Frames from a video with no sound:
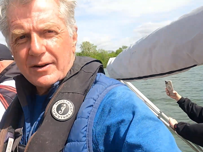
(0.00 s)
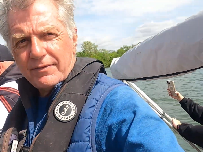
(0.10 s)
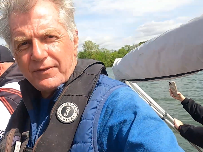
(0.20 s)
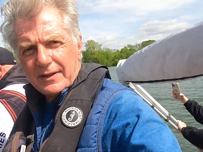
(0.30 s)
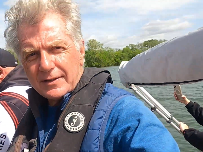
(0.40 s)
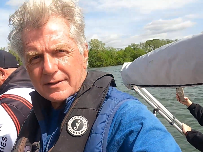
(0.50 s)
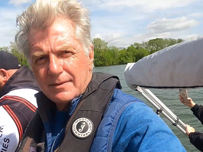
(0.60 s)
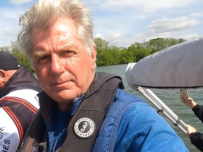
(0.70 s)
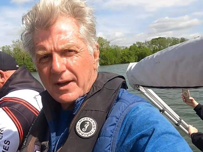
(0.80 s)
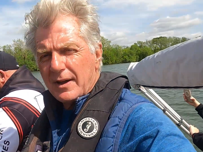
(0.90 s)
her a
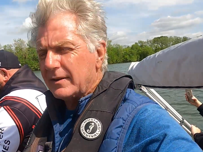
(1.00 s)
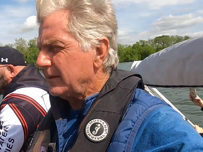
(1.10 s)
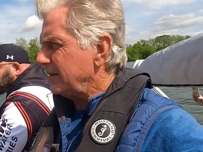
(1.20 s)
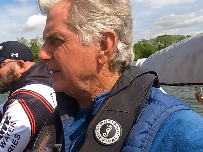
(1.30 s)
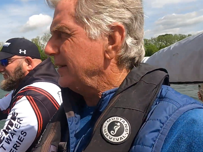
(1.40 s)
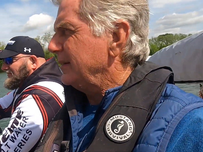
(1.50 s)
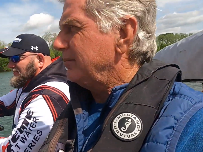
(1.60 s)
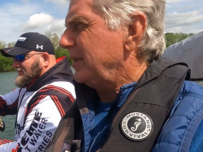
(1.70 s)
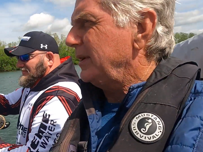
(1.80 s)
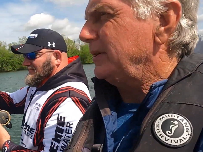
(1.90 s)
50-something pounder.
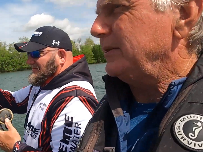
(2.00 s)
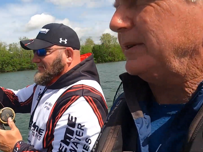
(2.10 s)
Blue,